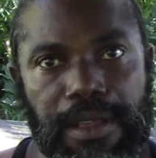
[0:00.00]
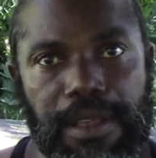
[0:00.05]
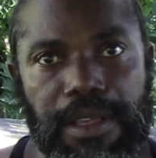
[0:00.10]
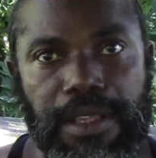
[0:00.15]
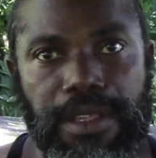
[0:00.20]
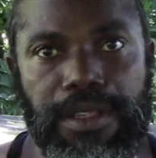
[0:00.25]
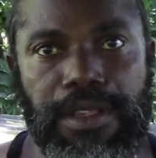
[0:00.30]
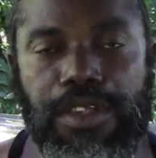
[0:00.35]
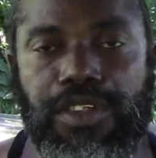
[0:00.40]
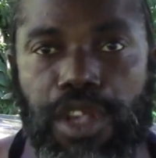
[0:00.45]

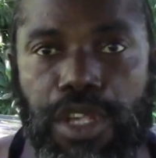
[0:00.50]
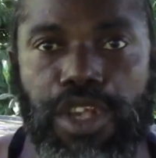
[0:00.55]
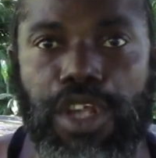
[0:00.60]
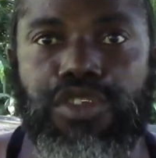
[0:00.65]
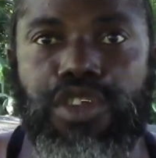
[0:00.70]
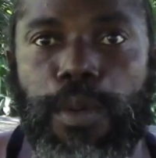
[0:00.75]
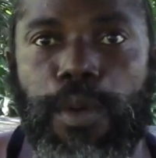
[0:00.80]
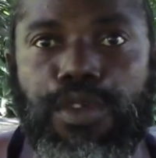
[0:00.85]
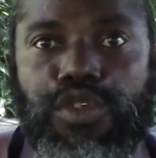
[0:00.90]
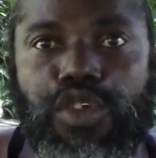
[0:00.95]
You're, you're
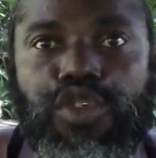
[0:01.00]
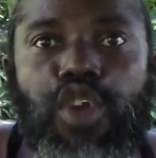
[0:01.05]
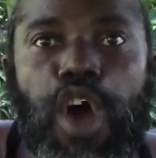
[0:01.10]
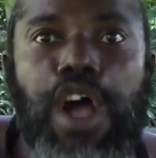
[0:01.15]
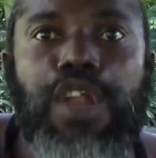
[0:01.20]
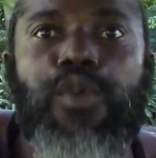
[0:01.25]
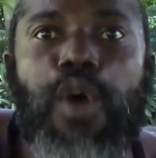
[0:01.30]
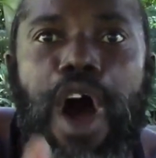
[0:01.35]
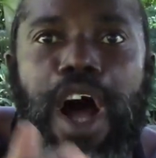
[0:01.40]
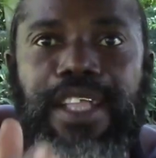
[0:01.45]
supposed to
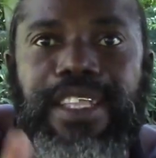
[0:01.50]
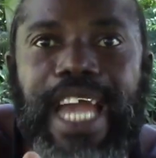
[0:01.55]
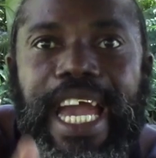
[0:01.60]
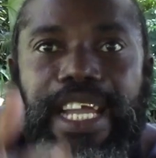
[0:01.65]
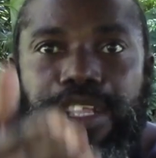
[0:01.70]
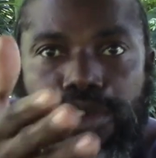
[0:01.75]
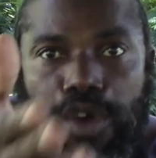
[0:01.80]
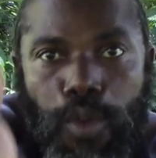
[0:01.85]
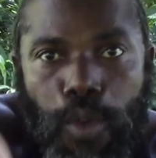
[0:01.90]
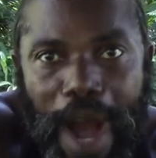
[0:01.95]
turn water
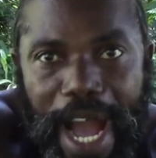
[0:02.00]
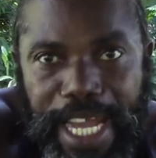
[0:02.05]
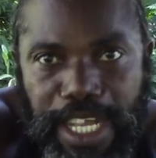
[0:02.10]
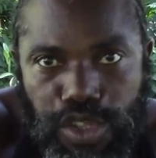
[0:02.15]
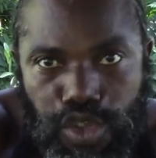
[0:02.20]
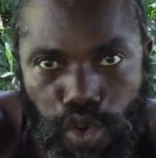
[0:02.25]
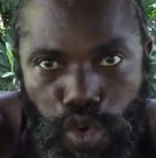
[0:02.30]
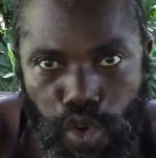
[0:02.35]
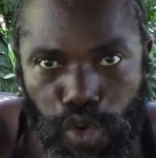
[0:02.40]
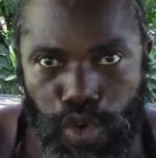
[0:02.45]
into
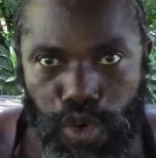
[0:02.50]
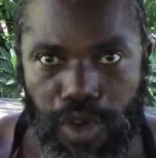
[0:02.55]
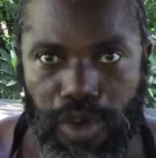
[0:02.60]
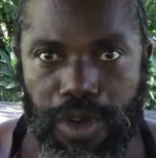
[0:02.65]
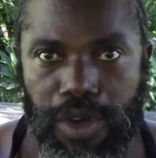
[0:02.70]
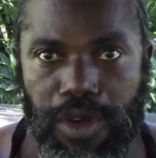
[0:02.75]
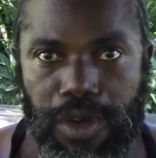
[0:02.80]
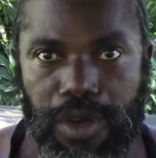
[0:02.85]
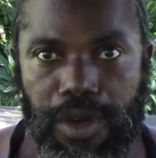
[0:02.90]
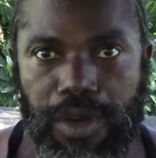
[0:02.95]
wine too.
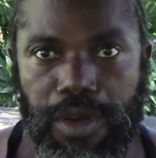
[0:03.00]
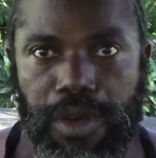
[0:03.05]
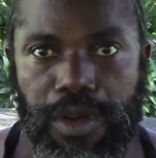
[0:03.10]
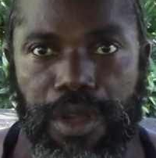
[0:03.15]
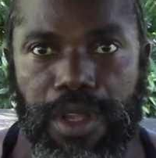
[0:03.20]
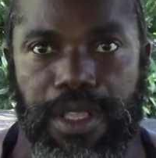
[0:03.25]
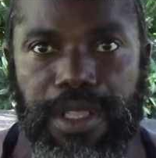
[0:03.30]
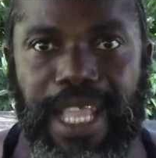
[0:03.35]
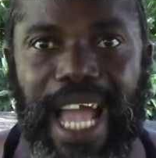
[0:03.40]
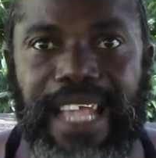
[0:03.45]

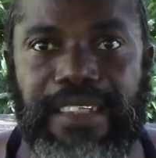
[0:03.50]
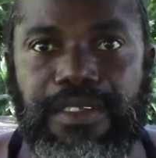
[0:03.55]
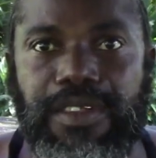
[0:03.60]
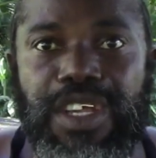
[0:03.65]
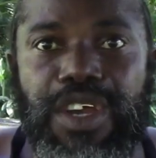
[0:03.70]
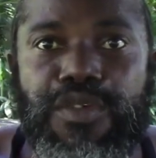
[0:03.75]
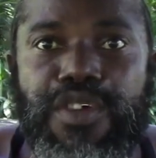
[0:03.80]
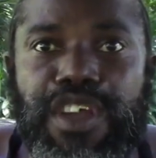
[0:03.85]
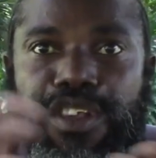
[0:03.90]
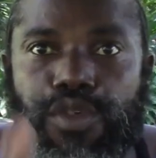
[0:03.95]
That's
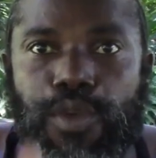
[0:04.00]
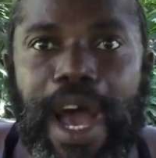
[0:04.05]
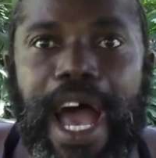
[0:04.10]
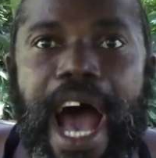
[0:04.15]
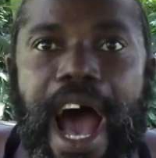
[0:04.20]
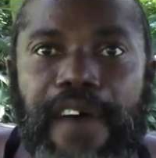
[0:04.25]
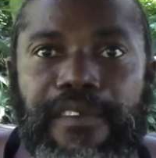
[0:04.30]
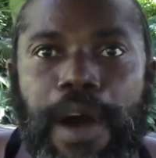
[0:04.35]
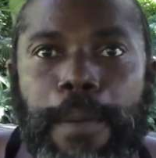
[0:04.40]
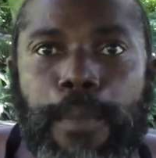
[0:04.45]
the reason why
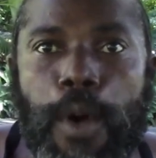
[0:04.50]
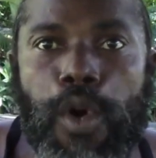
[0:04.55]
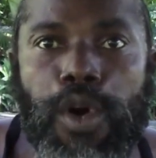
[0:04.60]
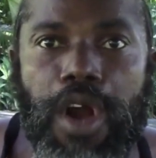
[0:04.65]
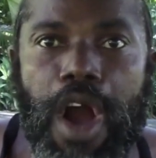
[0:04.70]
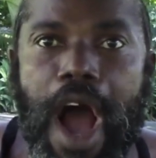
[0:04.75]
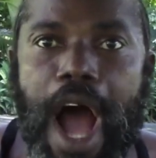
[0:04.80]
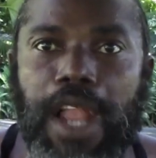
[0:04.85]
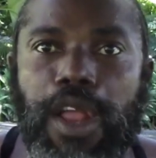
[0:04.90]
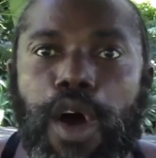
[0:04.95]
I have a book
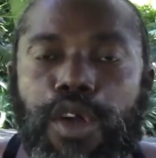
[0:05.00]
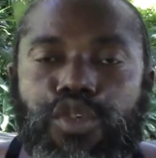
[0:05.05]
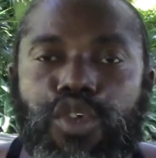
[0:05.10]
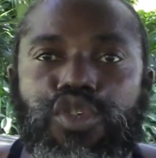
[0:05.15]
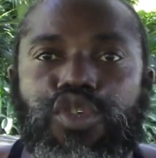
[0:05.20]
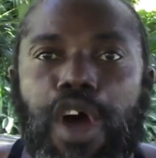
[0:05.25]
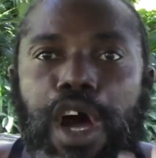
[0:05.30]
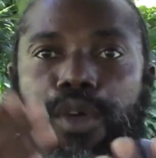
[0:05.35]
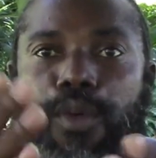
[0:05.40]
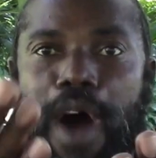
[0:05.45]
called How to
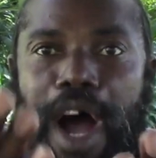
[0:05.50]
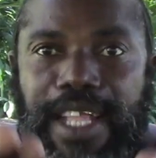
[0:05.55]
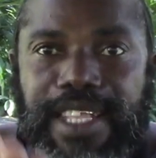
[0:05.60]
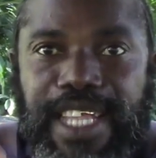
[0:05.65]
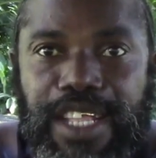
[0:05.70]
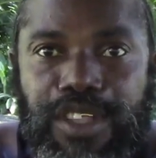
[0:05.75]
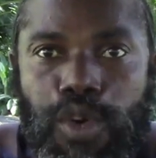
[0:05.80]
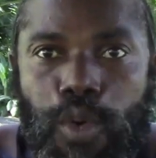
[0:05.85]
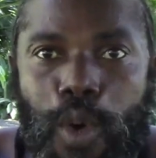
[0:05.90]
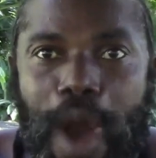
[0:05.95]
Turn Water
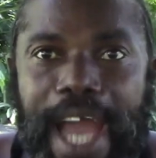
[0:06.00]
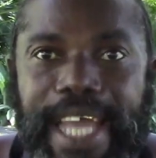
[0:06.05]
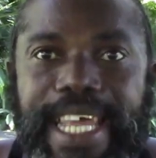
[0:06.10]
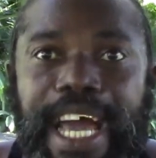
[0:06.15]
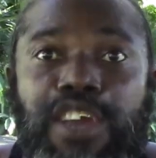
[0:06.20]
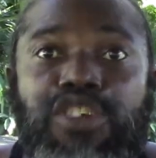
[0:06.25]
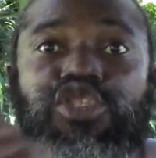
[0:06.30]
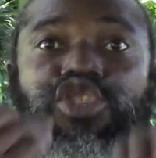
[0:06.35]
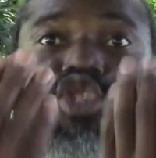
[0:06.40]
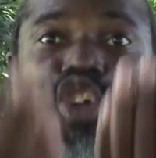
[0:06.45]
into Wine,
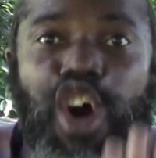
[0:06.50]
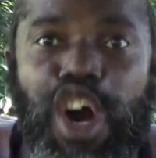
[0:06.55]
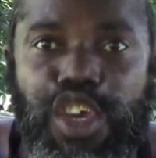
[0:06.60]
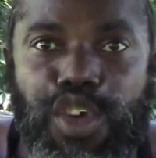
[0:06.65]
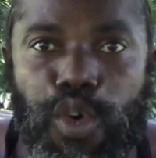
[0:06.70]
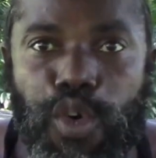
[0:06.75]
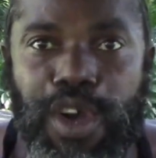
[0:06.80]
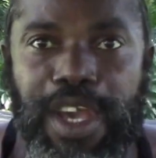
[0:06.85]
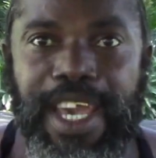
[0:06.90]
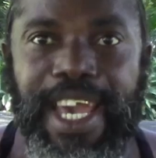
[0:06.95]
and show
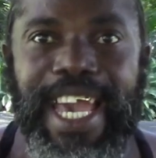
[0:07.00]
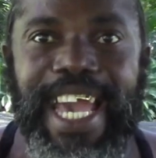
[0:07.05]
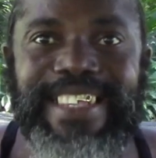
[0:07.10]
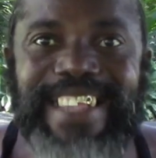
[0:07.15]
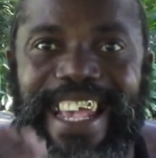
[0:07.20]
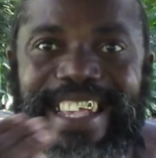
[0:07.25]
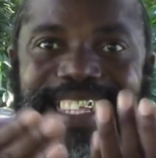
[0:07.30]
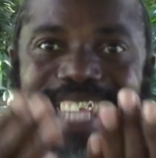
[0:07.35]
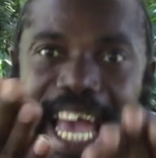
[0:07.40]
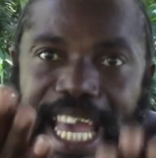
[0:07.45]
you it's
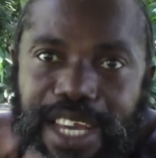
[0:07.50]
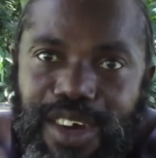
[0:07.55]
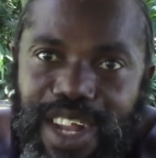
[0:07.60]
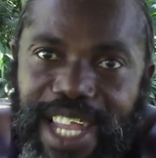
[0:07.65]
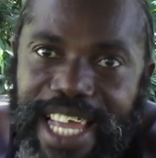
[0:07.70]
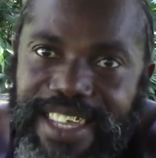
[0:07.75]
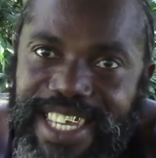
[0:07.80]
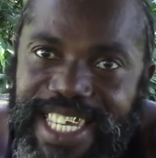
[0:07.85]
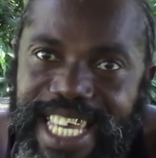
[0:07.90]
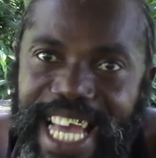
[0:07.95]
a
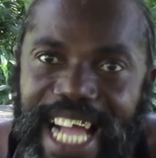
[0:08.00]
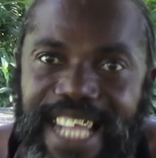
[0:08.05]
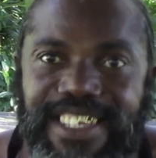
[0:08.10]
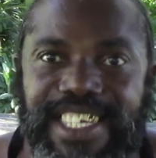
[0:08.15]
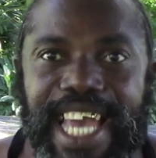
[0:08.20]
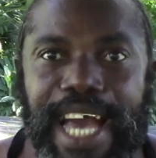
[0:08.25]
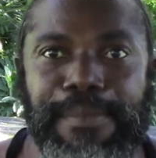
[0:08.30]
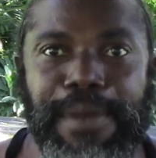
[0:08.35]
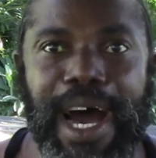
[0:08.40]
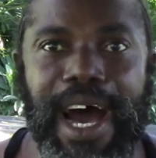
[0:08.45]
psychological
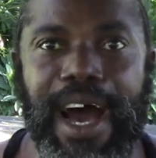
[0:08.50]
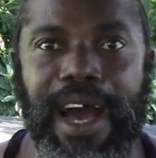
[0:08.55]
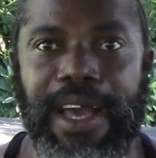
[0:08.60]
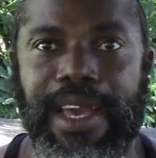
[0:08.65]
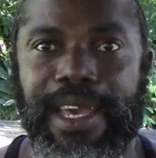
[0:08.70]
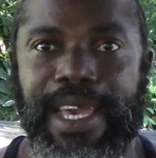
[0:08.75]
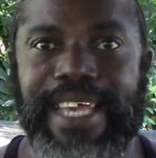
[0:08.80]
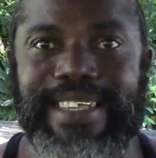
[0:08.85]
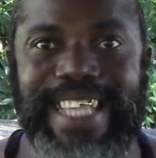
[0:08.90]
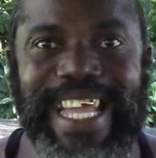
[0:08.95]
drama.
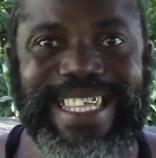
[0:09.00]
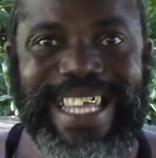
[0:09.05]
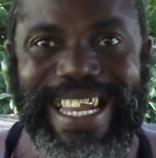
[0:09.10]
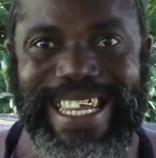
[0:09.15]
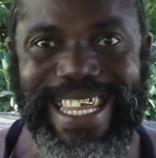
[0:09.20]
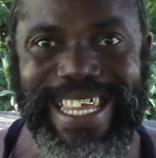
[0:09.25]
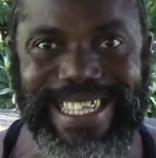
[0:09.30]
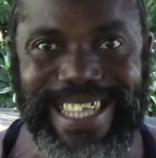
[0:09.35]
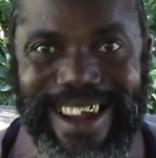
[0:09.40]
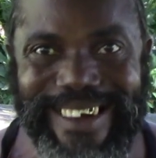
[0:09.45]
It's not a
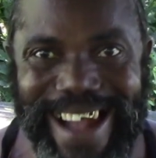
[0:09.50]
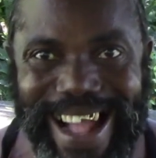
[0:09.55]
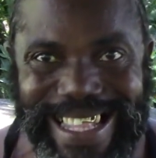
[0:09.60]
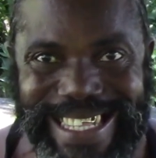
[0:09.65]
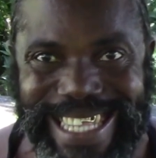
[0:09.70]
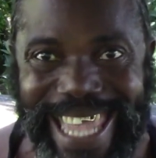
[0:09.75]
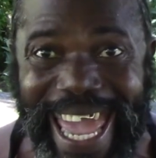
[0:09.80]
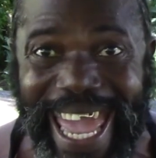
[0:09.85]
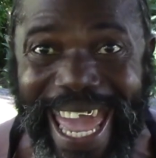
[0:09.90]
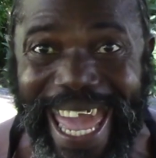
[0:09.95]
literal
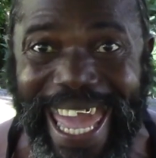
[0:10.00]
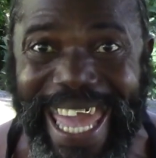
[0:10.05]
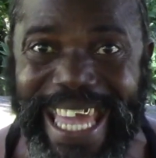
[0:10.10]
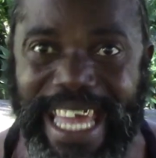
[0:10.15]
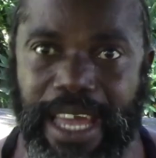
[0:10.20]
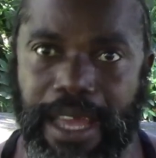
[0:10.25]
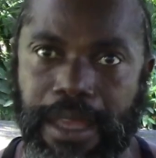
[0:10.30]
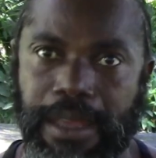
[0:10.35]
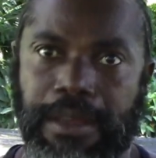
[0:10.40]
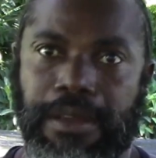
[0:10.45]
thing.